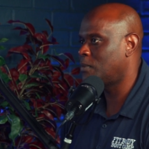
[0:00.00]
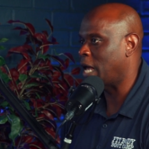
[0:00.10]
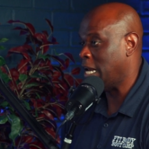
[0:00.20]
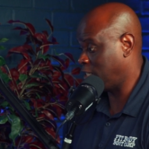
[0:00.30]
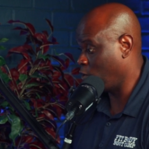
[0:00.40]

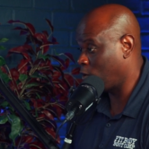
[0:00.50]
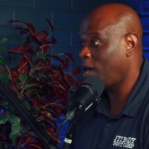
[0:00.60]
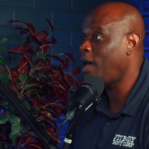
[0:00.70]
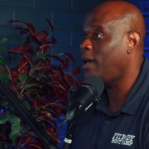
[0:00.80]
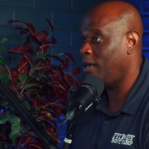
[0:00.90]
and it's
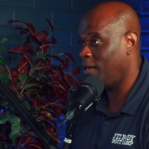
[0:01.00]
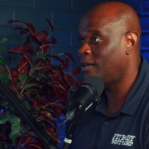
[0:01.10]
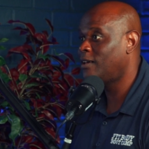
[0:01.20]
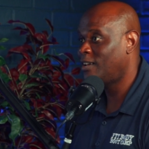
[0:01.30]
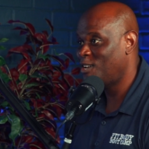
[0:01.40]
okay
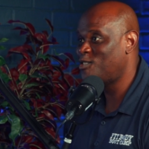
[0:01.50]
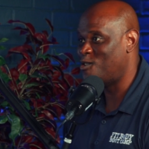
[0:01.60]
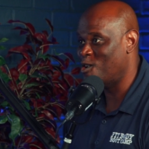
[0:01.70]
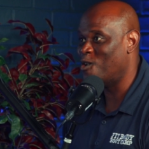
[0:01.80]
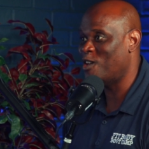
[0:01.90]
to
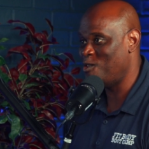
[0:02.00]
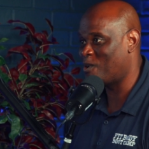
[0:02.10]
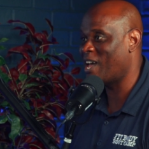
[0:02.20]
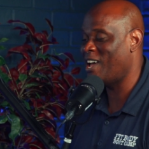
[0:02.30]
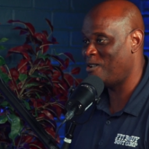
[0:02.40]
know that you
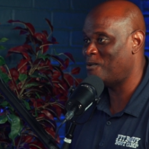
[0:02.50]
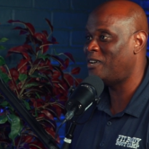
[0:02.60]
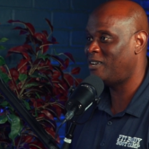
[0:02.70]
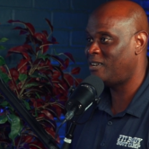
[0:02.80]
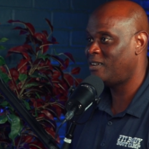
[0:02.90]
can't do
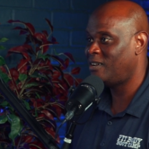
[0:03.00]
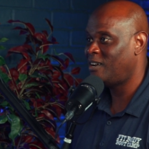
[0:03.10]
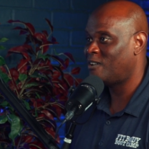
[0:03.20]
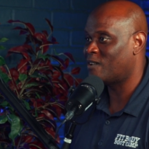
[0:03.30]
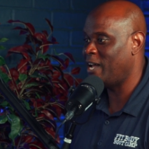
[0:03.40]
it
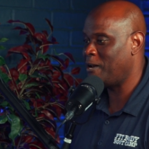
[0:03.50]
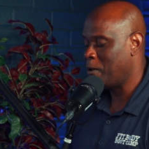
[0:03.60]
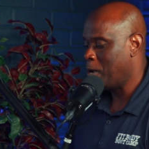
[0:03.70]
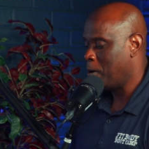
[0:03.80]
right?